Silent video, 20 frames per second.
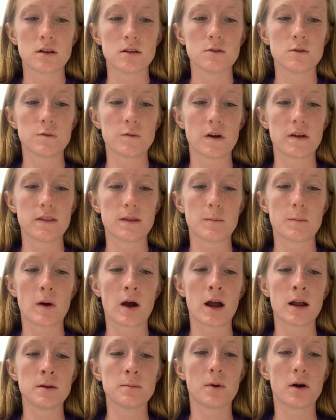you'll find the
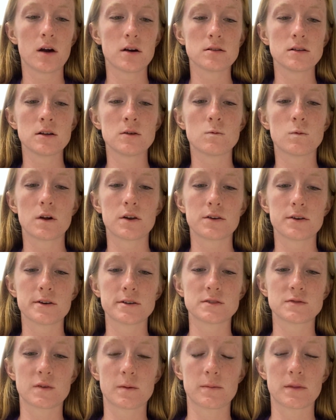mind-boggling
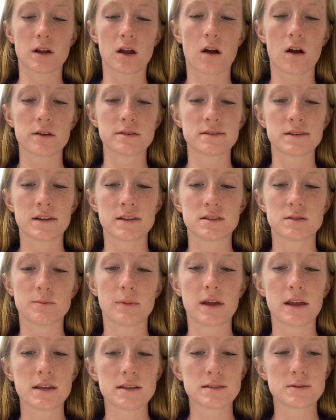wonders from the continent's
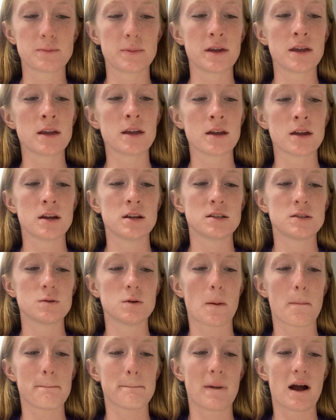biggest peak to
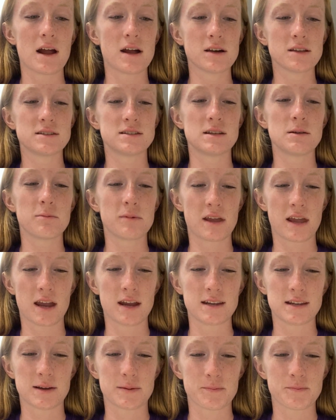a mile-deep
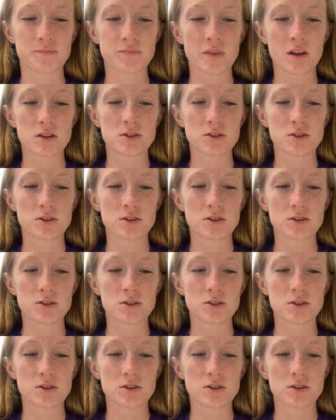canyon,